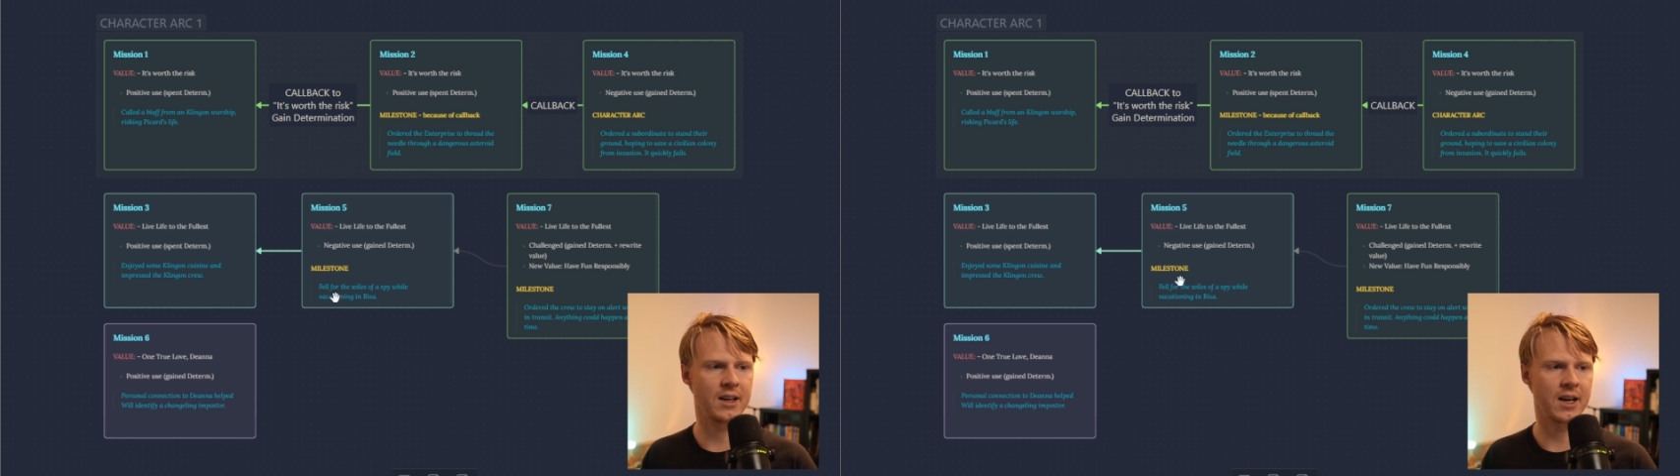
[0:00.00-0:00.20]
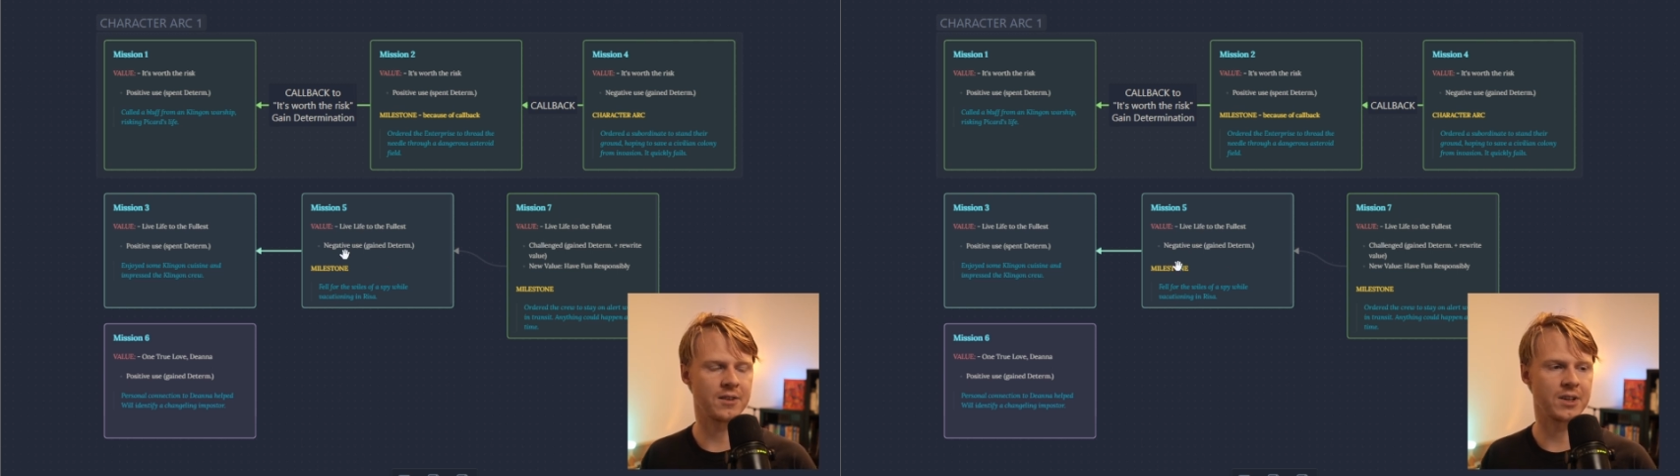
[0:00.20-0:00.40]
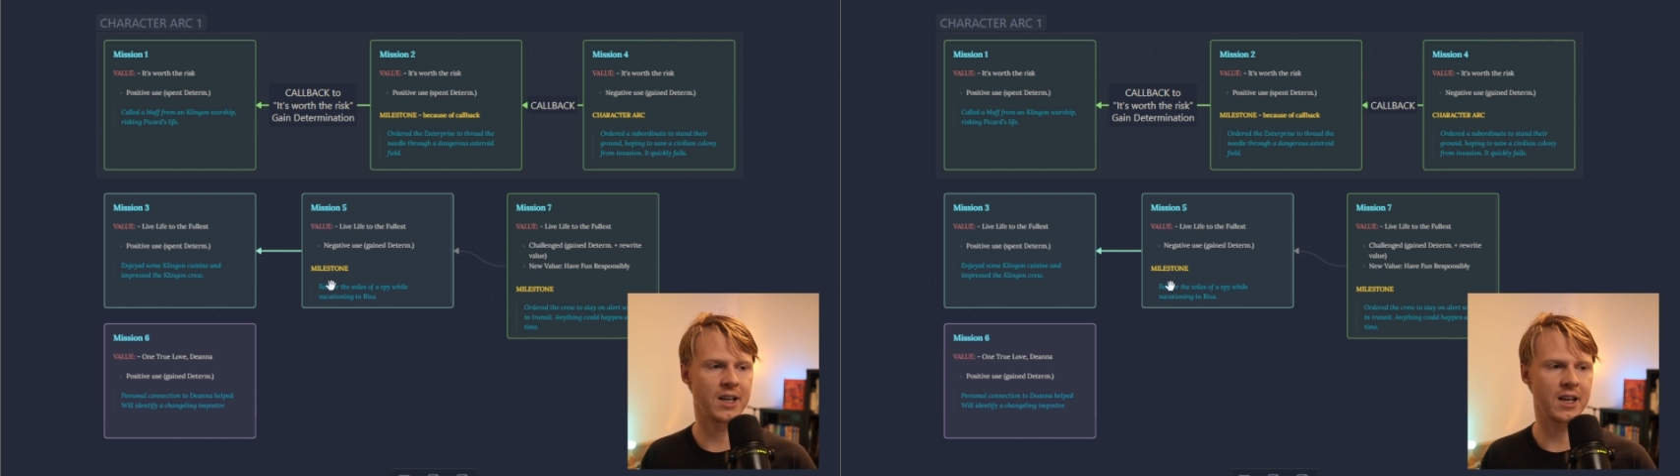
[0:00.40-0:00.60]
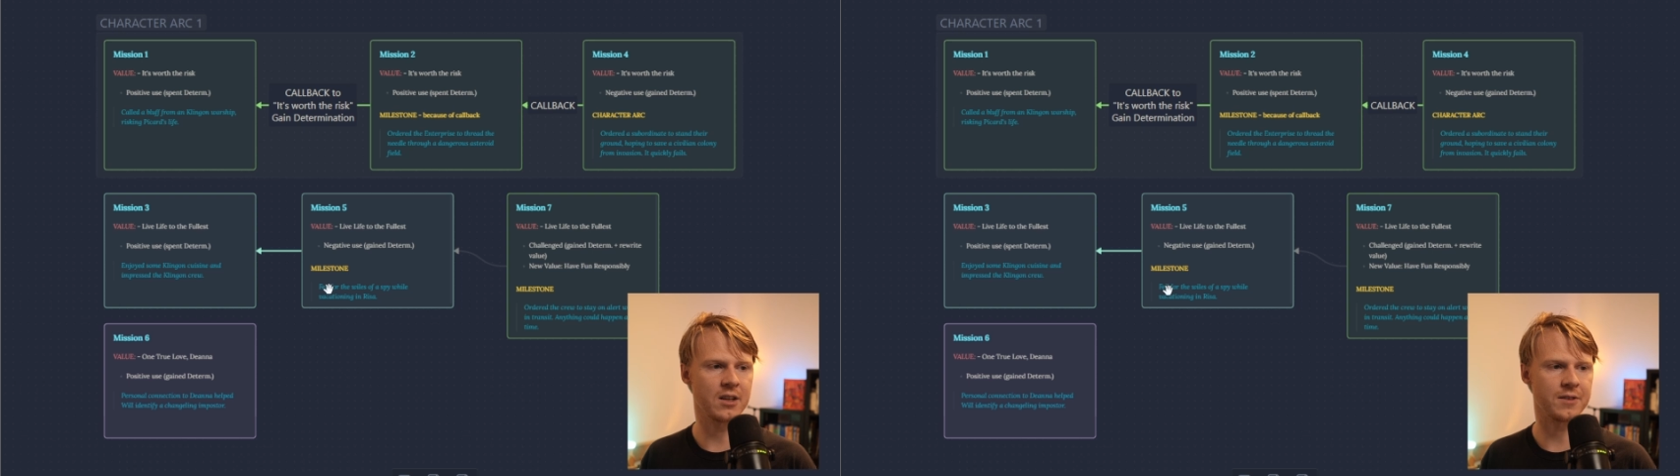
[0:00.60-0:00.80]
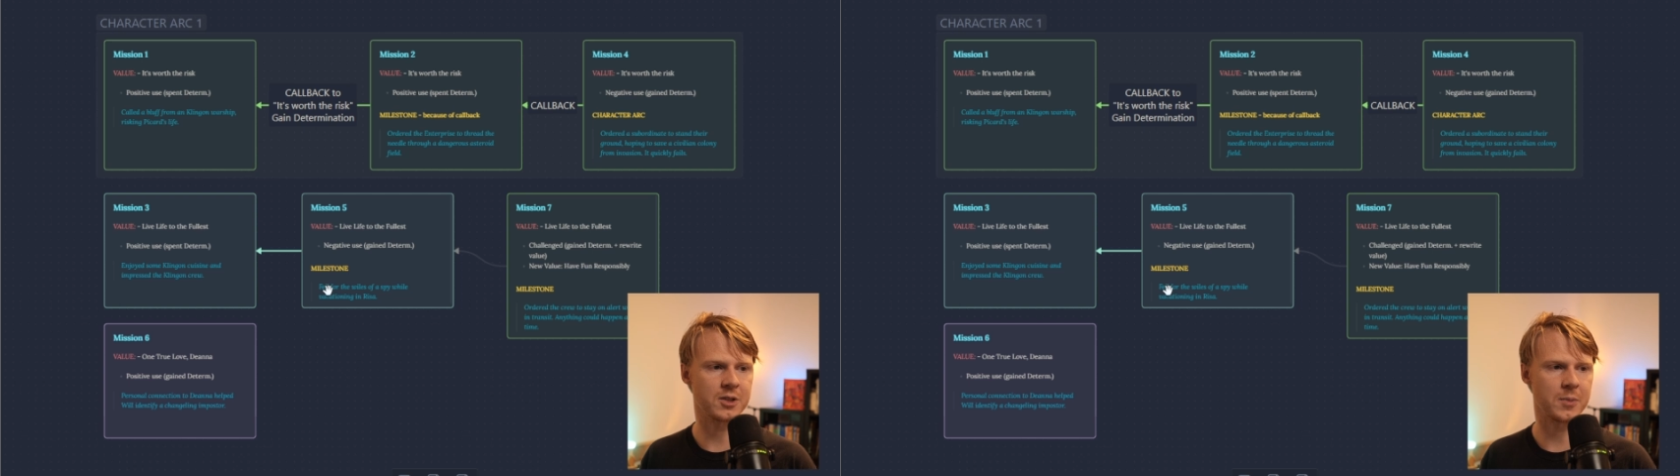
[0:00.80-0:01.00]
kind of a
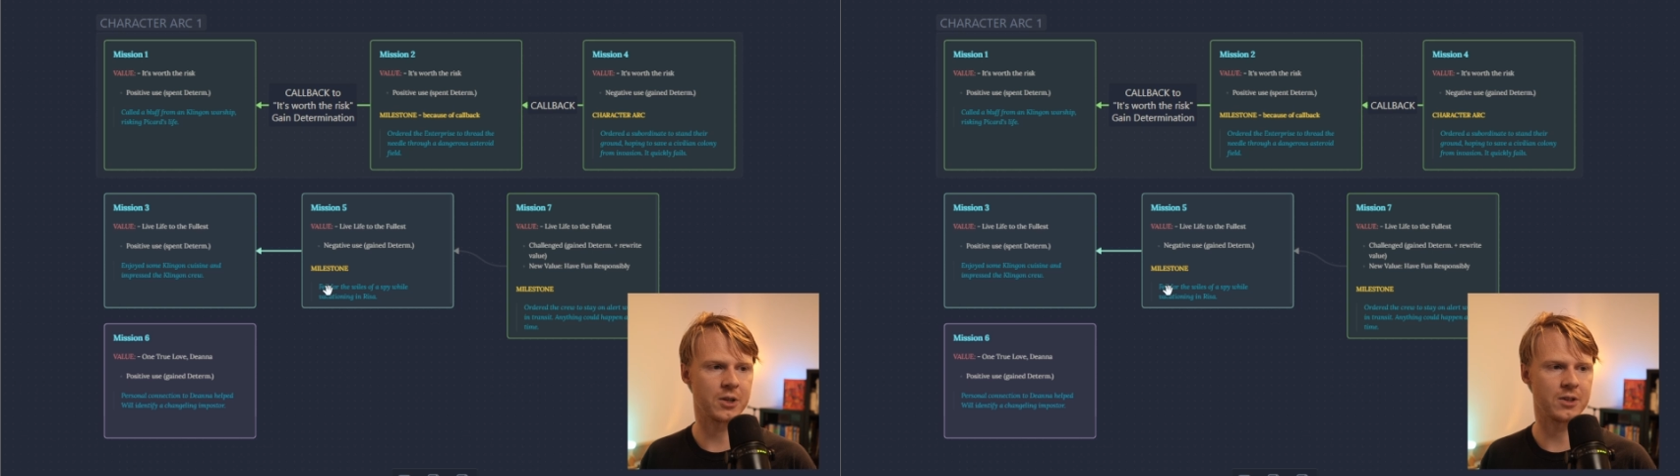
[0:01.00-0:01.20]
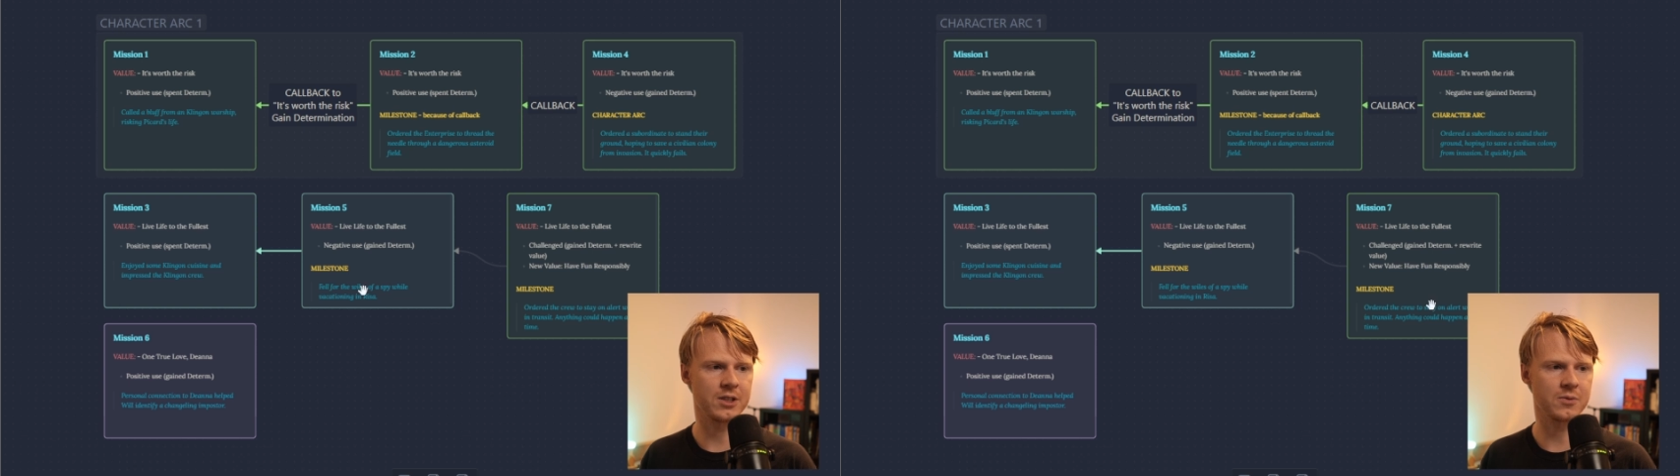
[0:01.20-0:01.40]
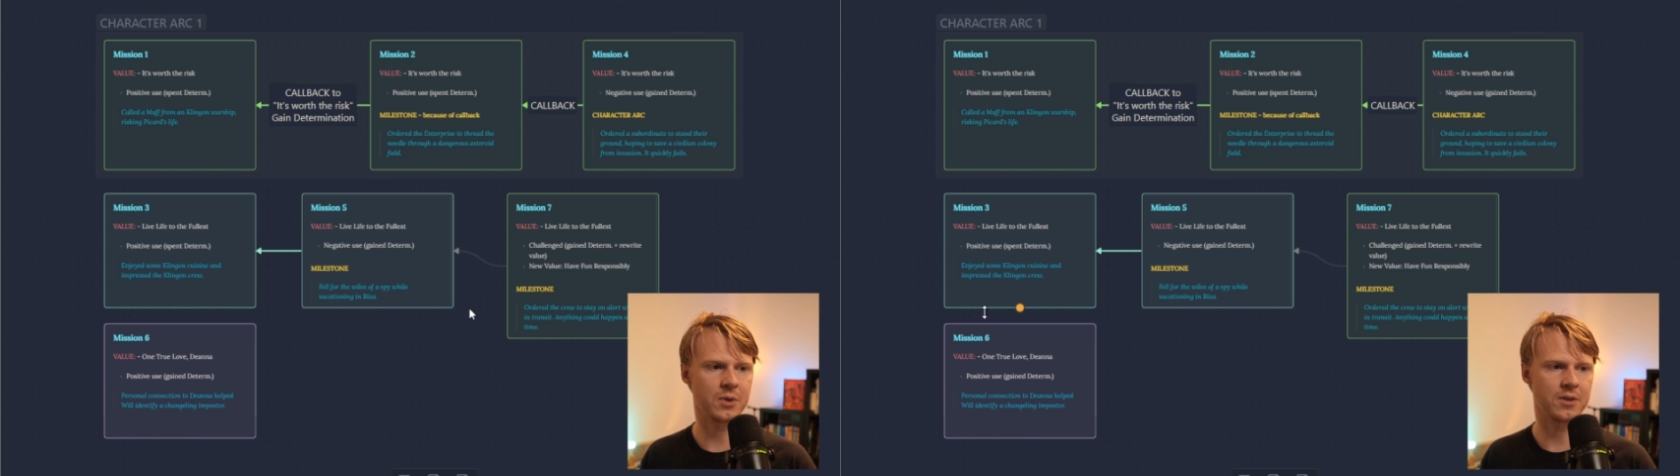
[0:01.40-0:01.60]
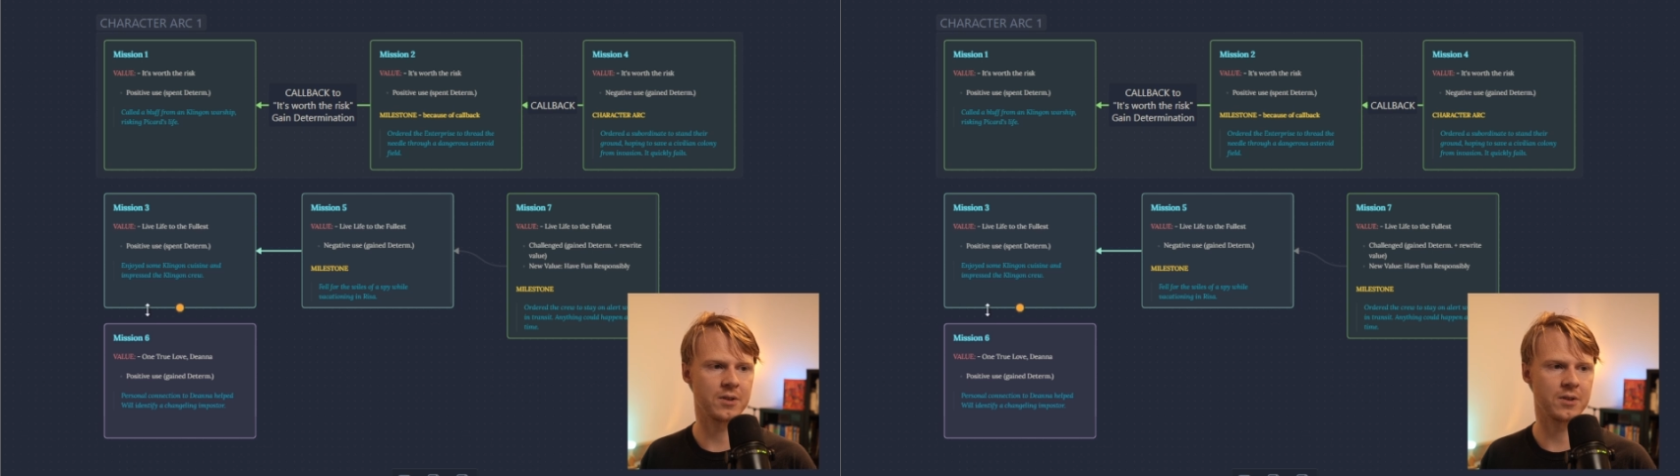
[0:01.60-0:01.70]
negative experience with